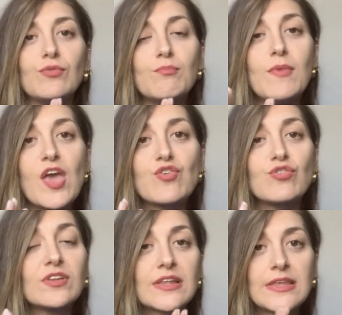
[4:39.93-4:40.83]
make
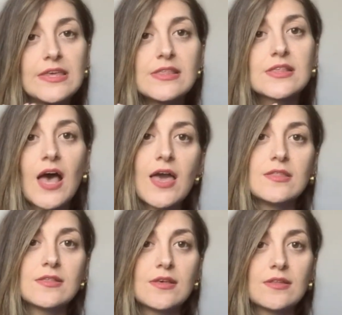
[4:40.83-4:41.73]
sure that he
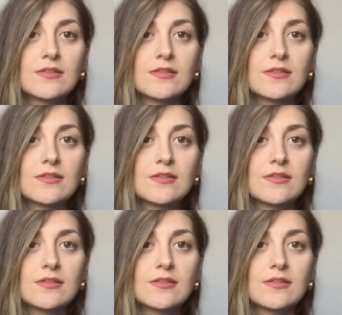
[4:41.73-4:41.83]
signs it.